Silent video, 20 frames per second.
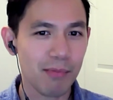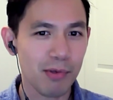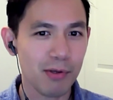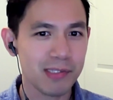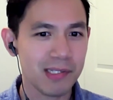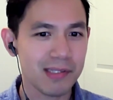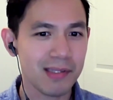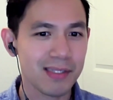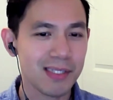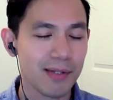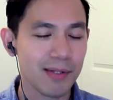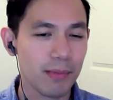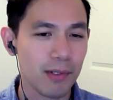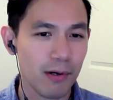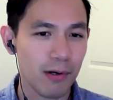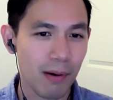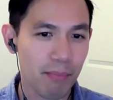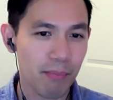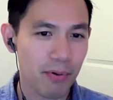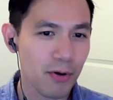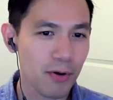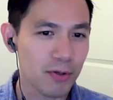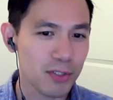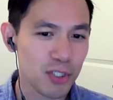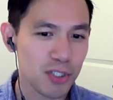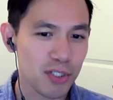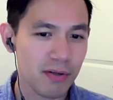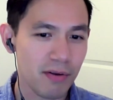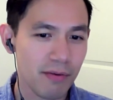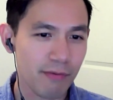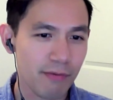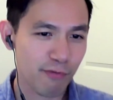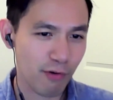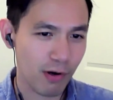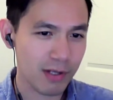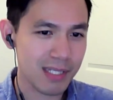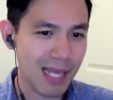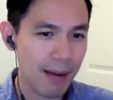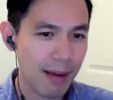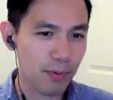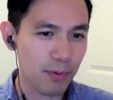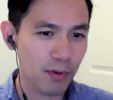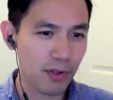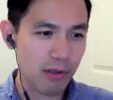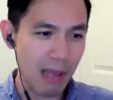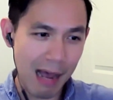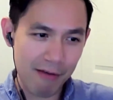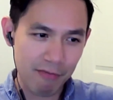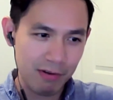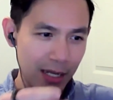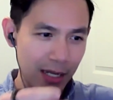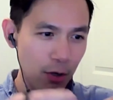using this similar approach. For example, you have an E.